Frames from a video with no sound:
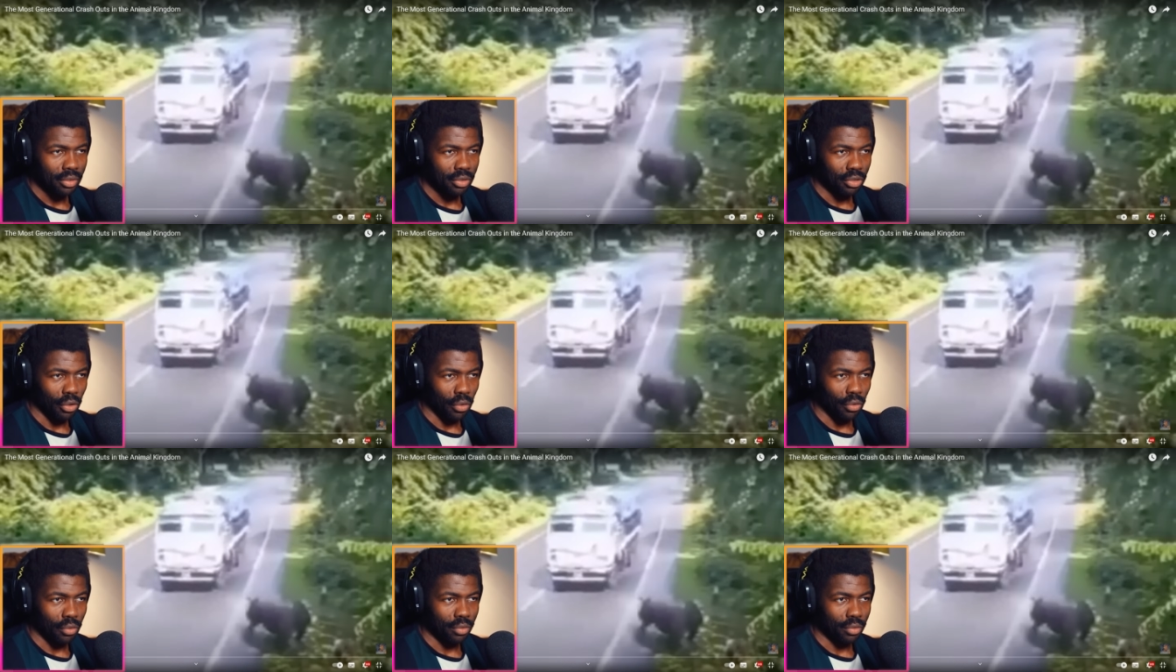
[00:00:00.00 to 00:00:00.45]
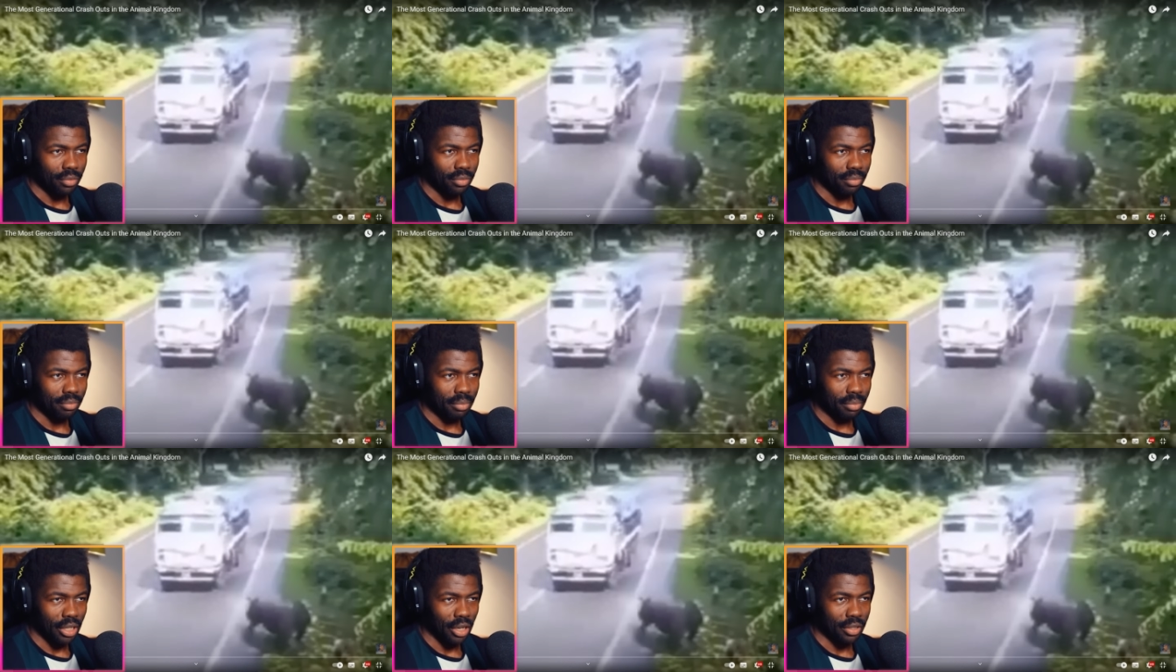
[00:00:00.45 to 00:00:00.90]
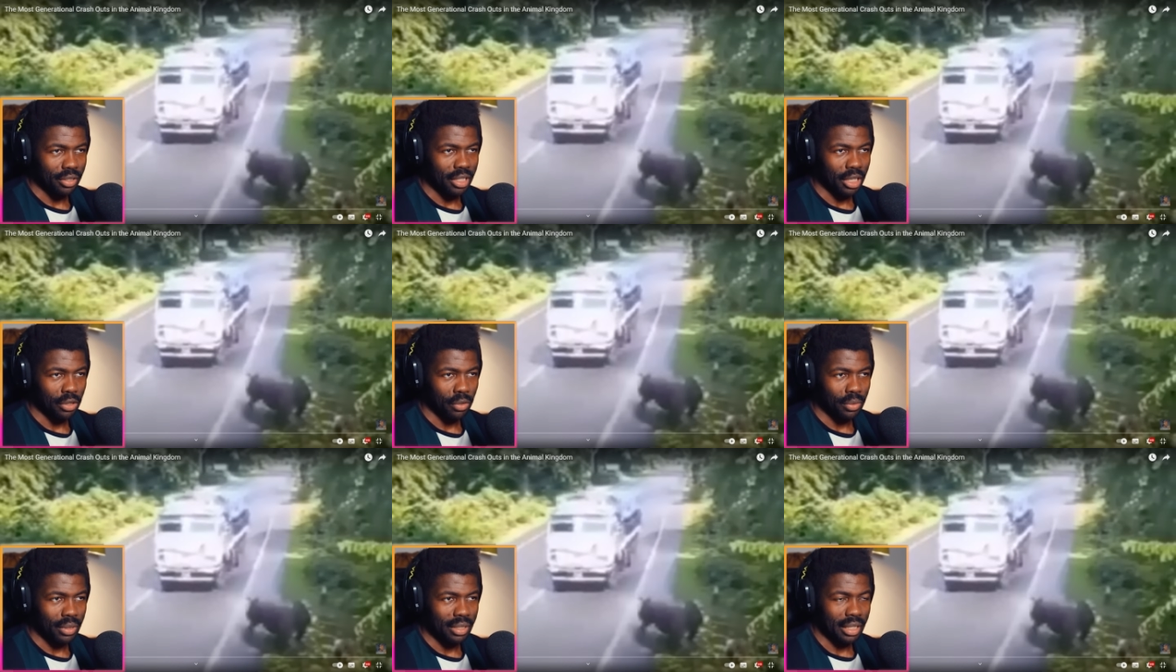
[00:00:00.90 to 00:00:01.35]
So because
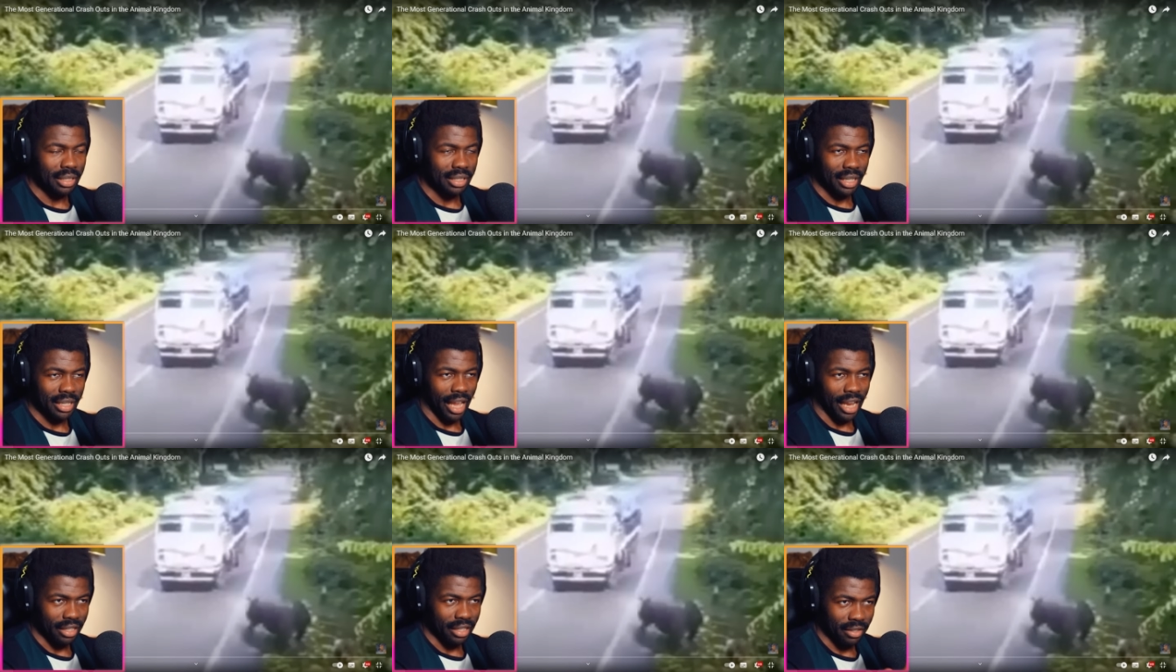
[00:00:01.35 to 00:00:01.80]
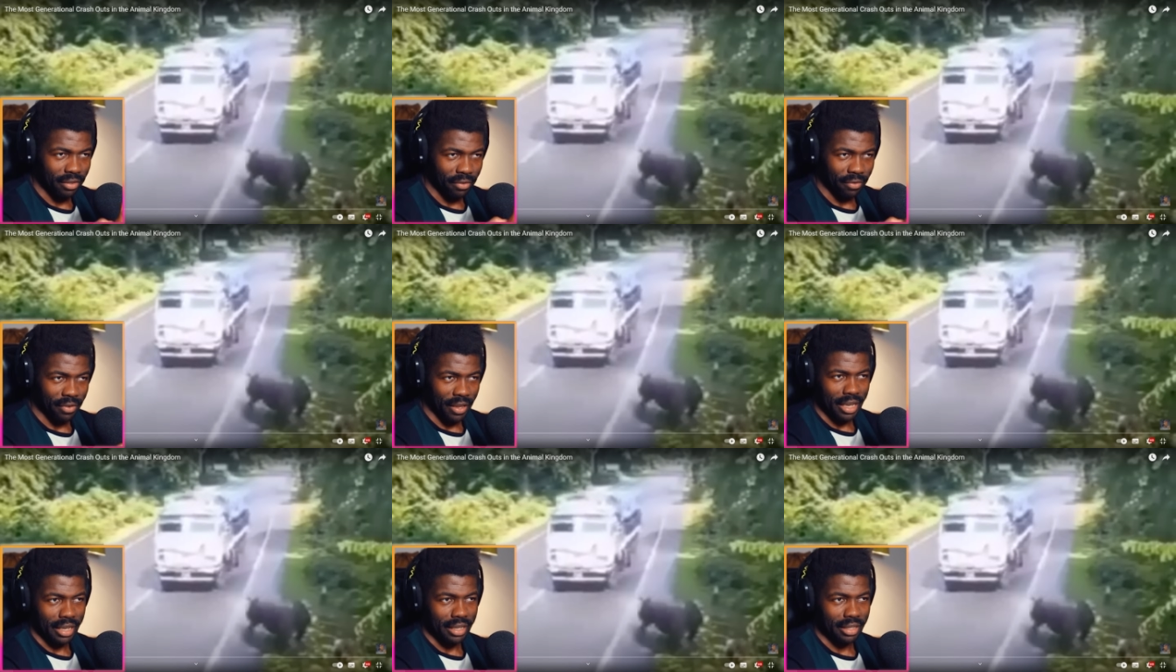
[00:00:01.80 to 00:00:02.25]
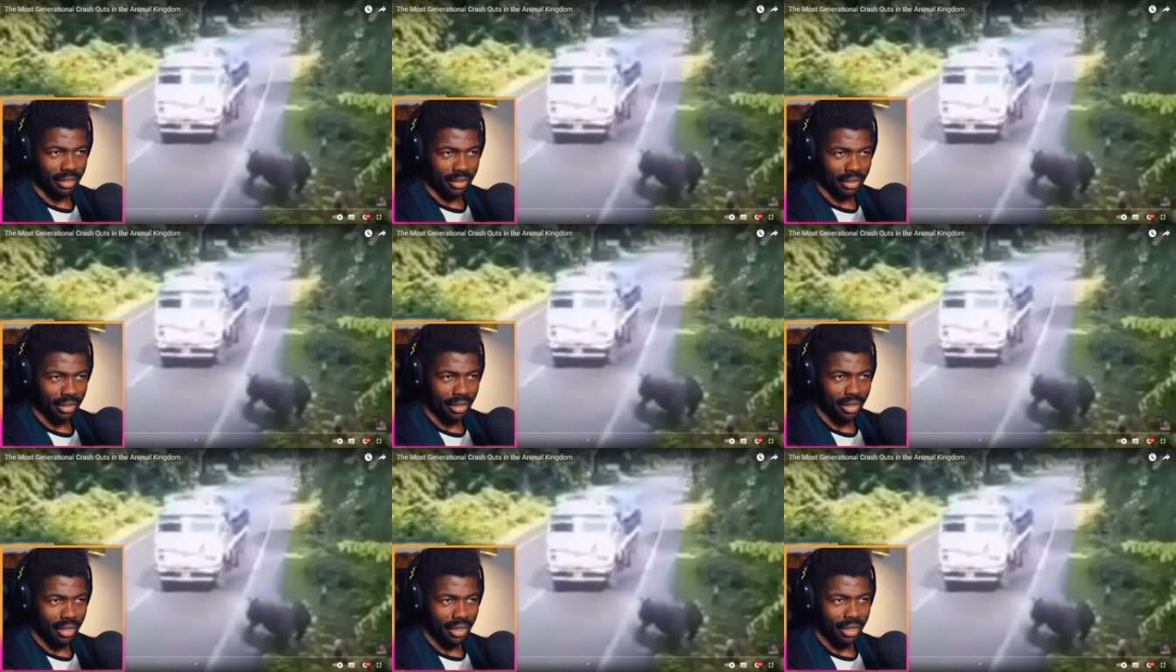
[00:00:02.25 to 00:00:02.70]
they couldn't detect
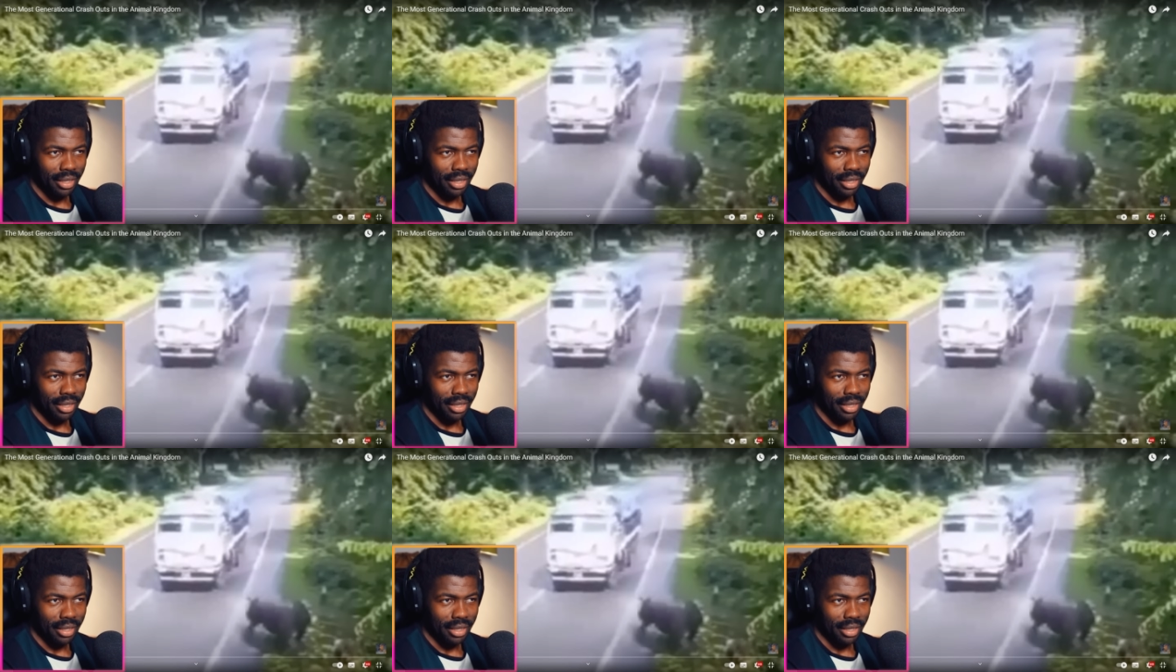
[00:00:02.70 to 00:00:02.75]
things